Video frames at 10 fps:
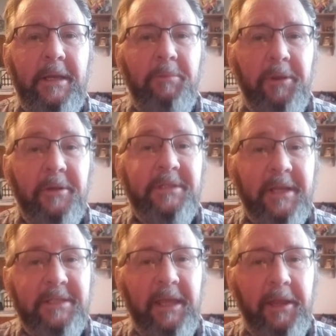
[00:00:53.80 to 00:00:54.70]

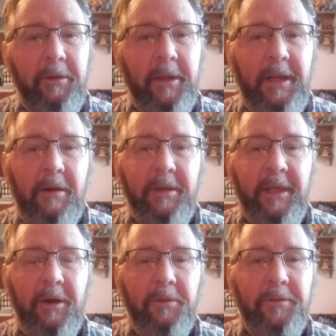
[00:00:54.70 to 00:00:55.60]
Pierce-Sensei Craig County
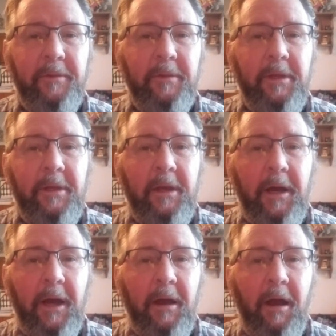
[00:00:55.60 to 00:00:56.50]
Health
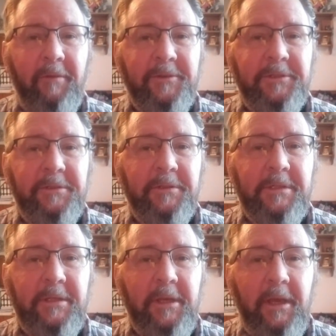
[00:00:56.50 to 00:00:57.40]

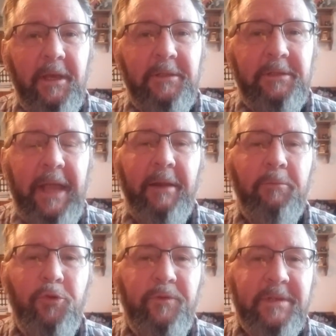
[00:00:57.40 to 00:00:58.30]
officers to kind of
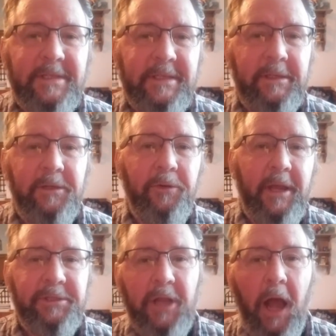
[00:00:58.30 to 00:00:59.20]
move us in
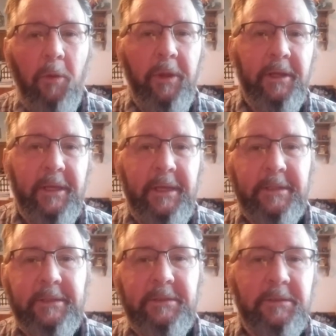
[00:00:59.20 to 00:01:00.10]
direction. How are we going to
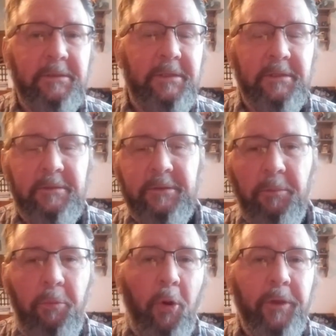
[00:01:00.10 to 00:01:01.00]
get to the
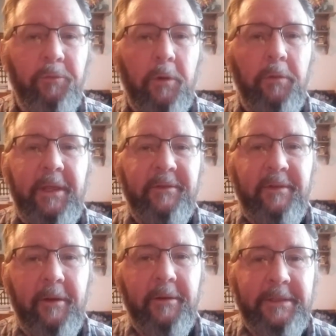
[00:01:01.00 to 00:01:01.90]
point where we can
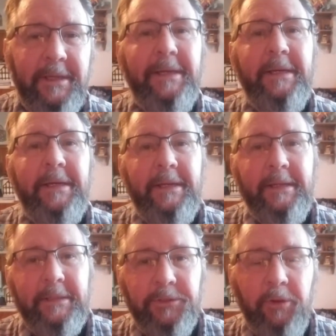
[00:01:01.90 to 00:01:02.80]
start
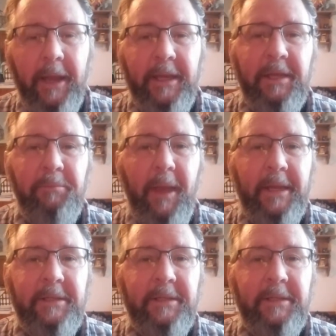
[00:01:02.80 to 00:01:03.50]
trying to get back to